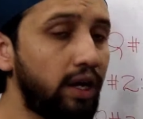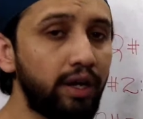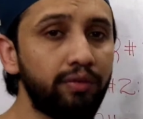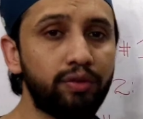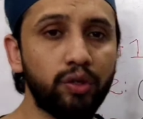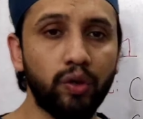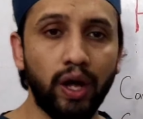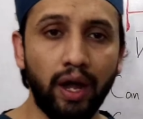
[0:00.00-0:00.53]

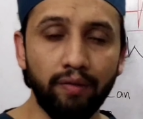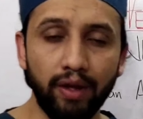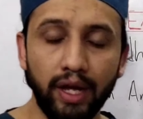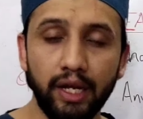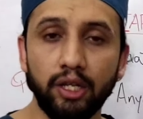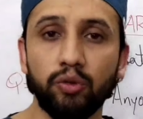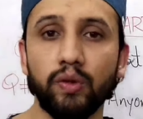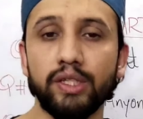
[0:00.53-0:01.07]
If you have
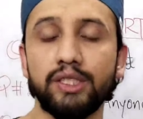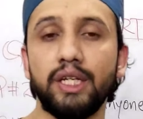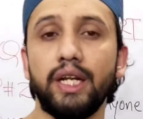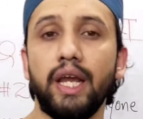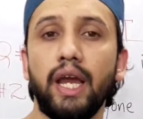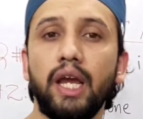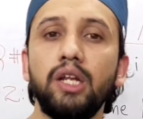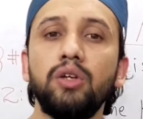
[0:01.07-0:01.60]
any
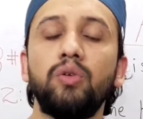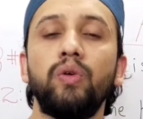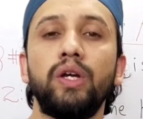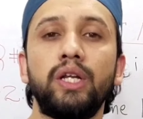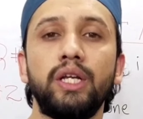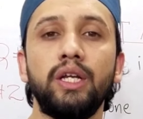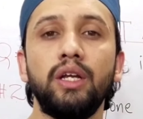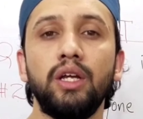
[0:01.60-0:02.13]
question, any
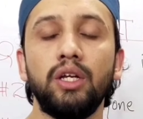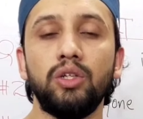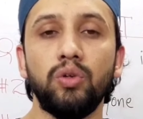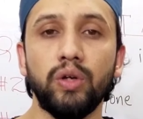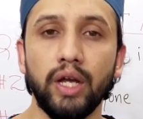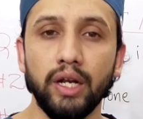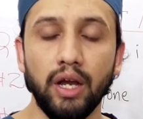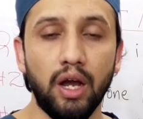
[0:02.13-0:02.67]
query,
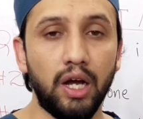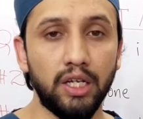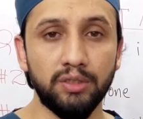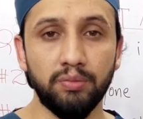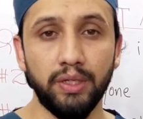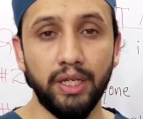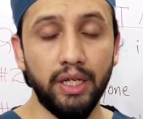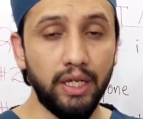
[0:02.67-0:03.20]
you can
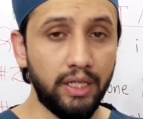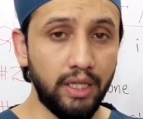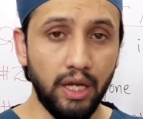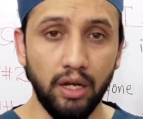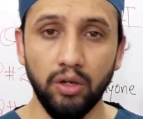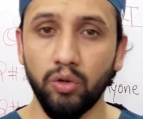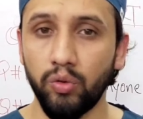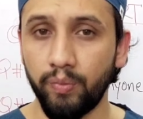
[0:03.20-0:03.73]
ask me in
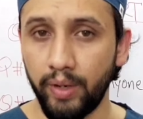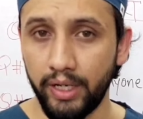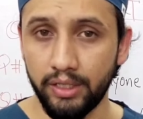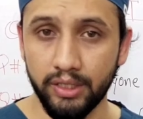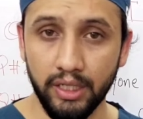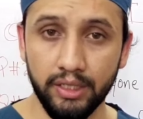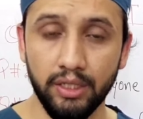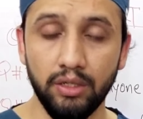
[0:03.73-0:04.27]
the
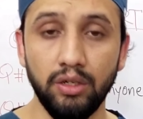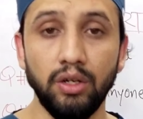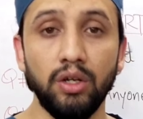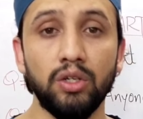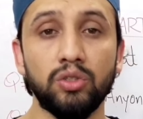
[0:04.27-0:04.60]
comment section.